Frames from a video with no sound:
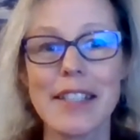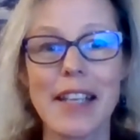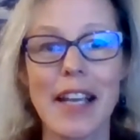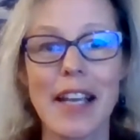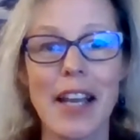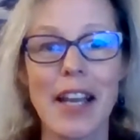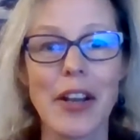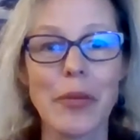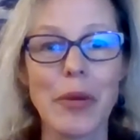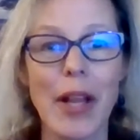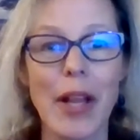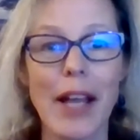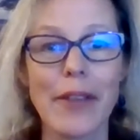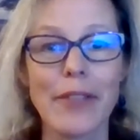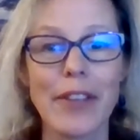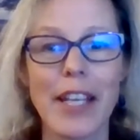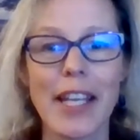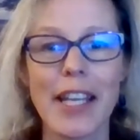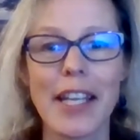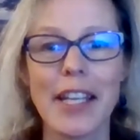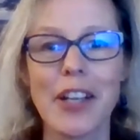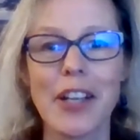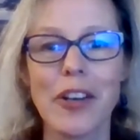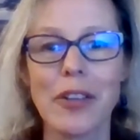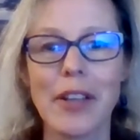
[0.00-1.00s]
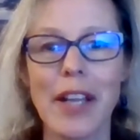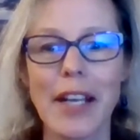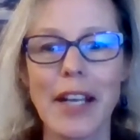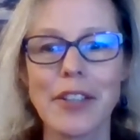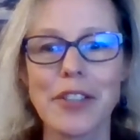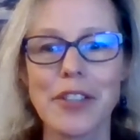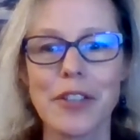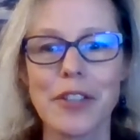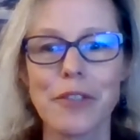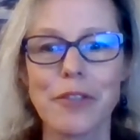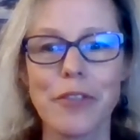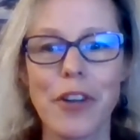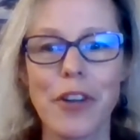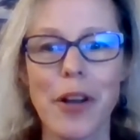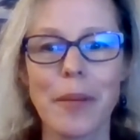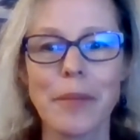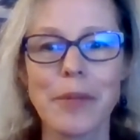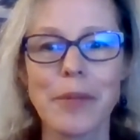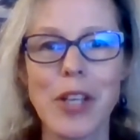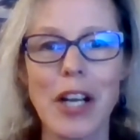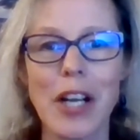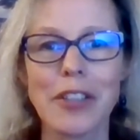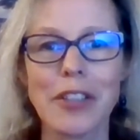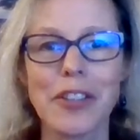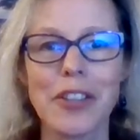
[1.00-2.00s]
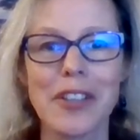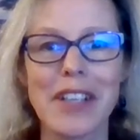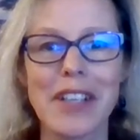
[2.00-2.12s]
and we'll have a keynote lecture from Dr.